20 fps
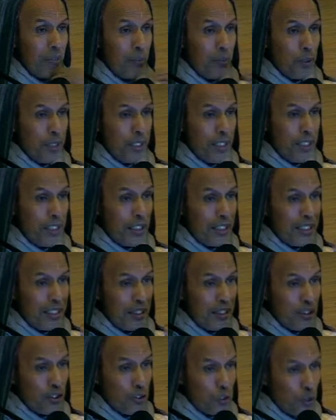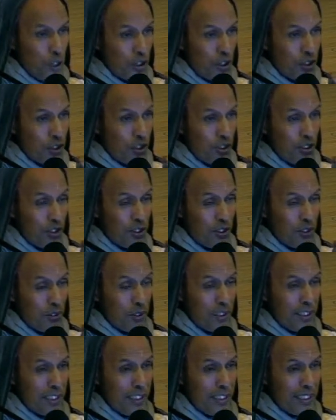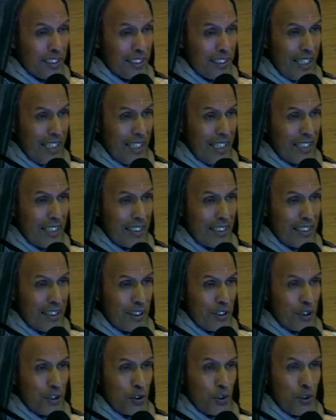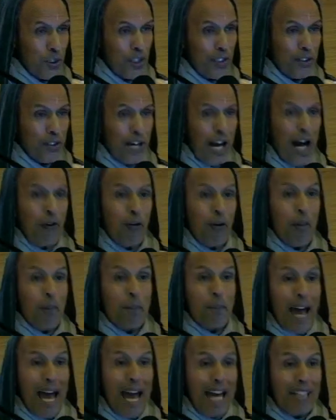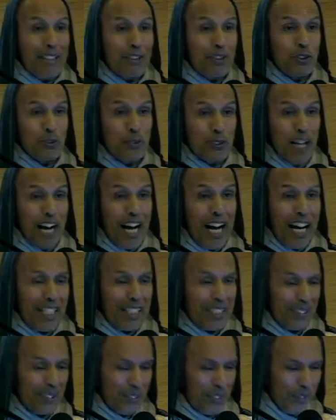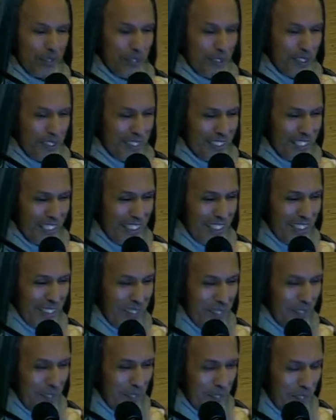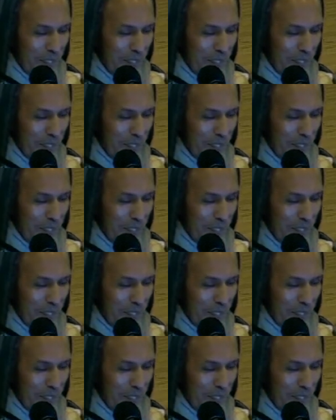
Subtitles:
And within these instructions, Krishna says he's showing you how a man should act. What is that